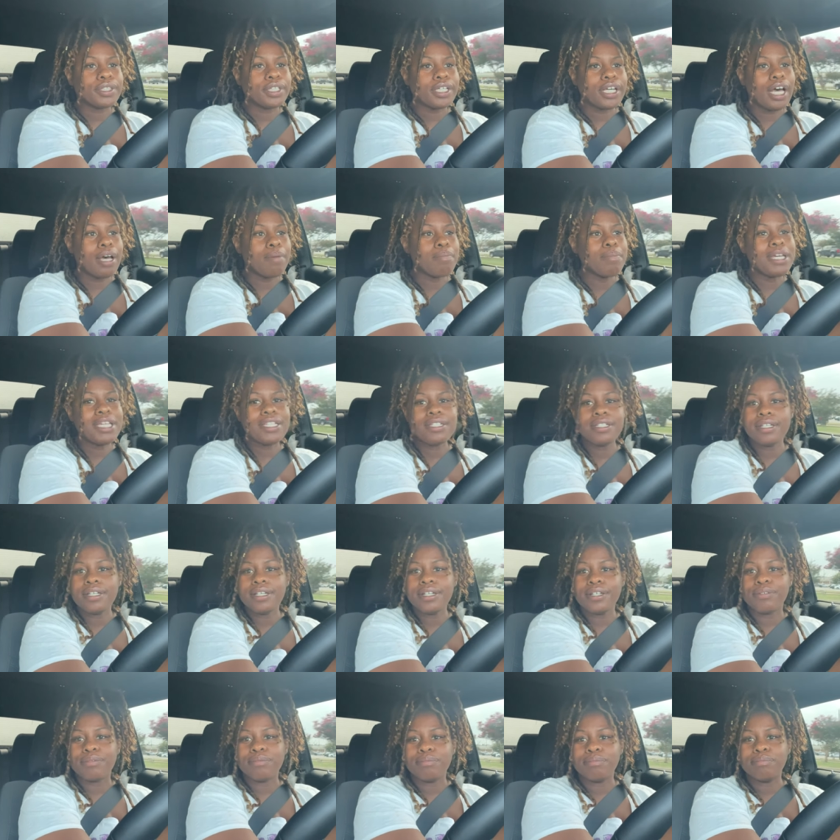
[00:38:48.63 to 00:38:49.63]
I messed
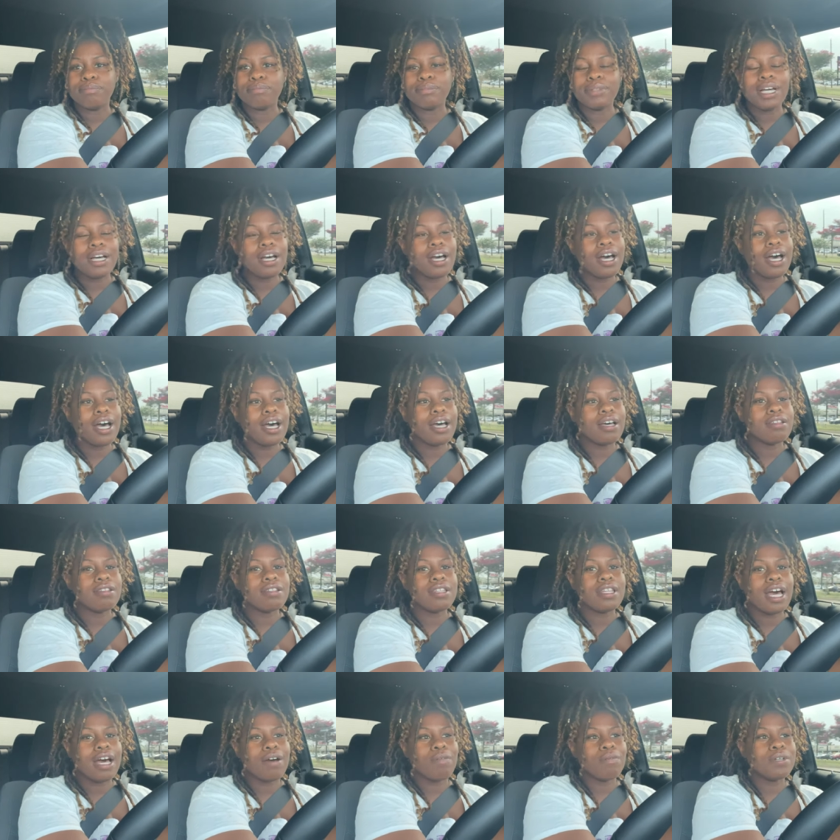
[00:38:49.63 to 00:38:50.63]
up.
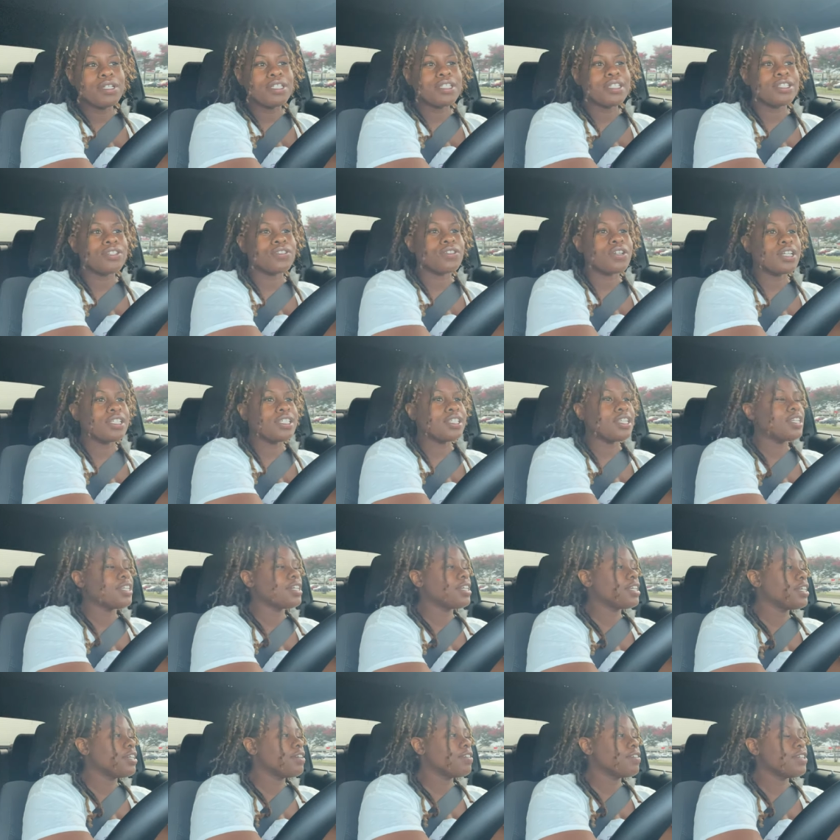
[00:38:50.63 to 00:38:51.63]
I went straight to the
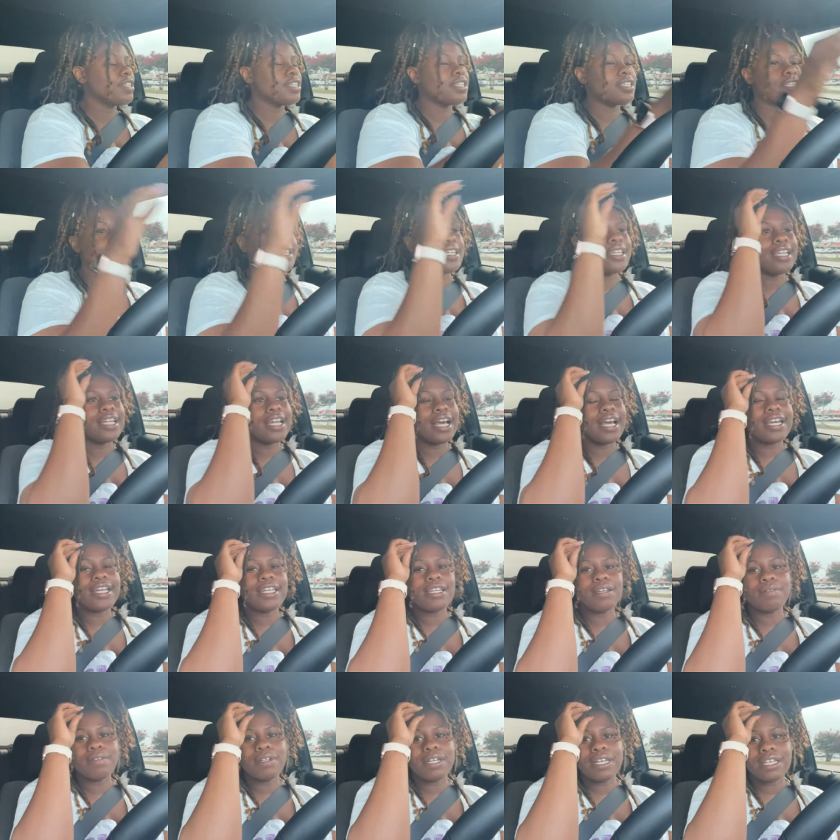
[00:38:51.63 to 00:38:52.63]
clearance and then I
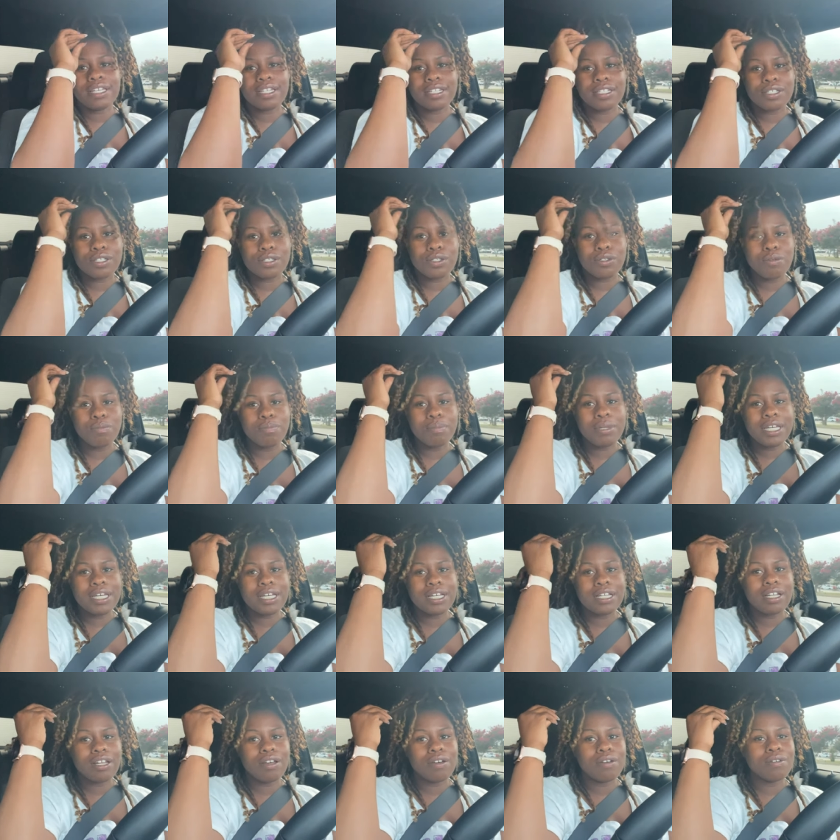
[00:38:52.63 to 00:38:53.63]
ended up getting two big
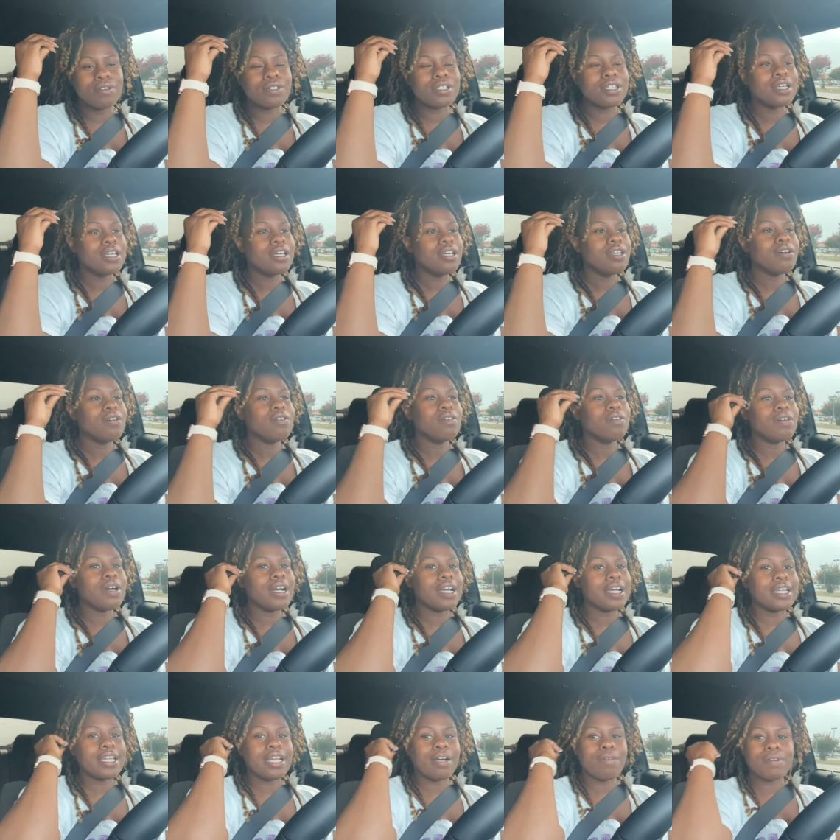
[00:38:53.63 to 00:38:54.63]
clothes. Oh, I
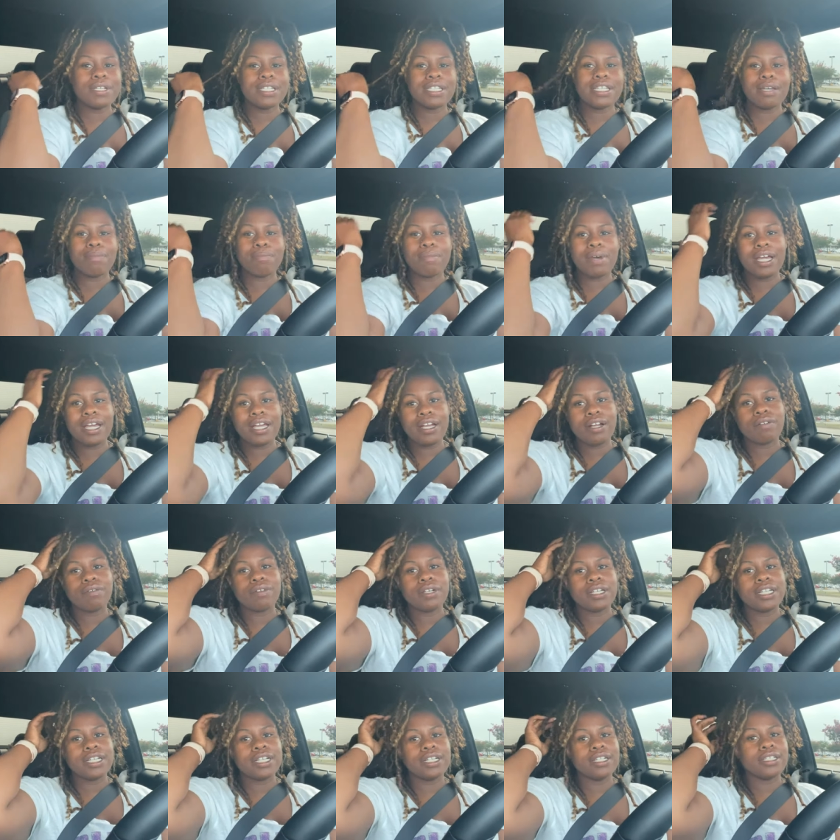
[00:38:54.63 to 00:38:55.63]
cannot wait to get my hair
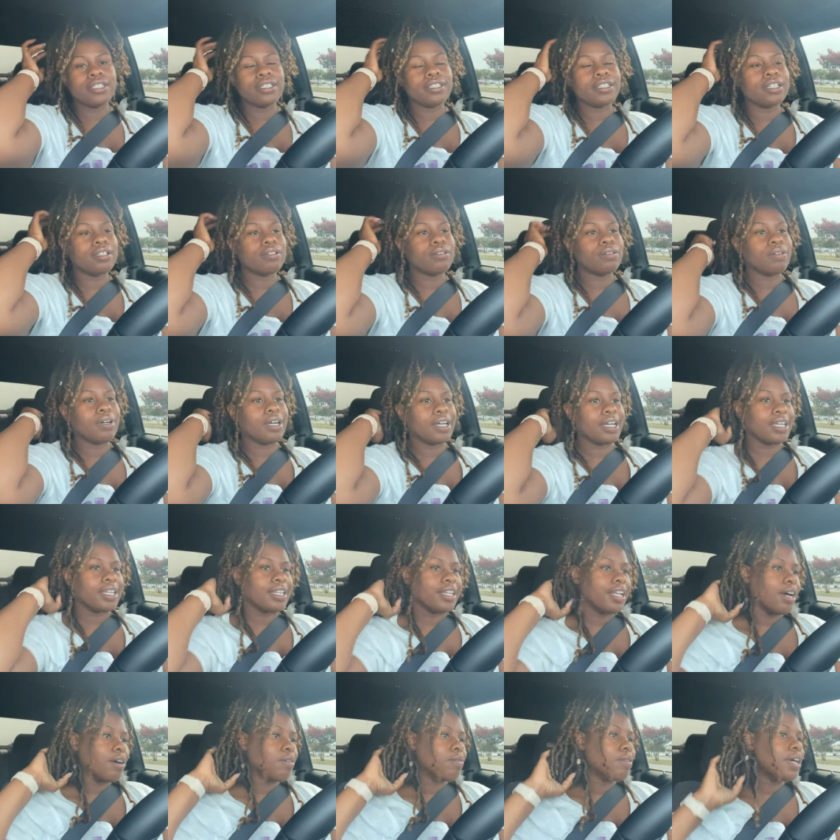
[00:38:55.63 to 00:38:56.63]
redone. Oh, I
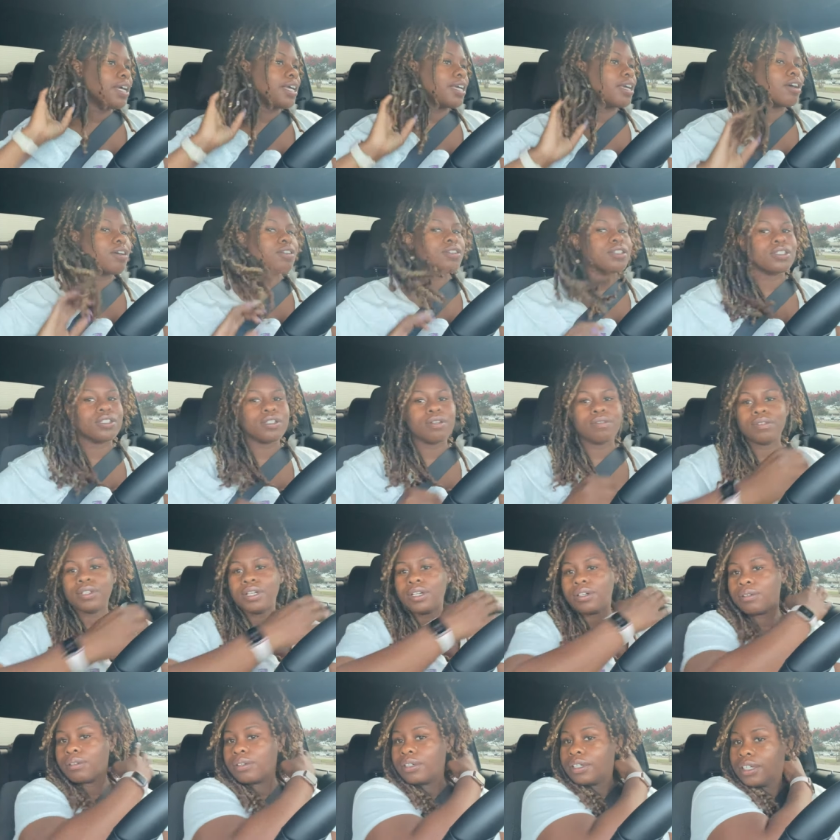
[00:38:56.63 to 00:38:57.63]
cannot wait. Y'all just don't
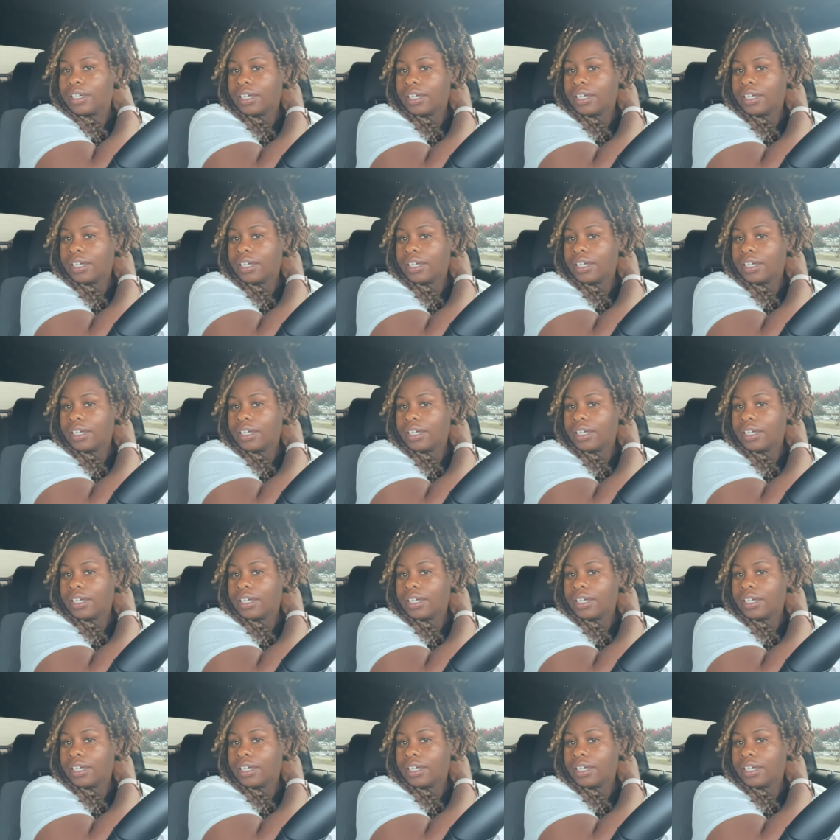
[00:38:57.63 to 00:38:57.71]
know.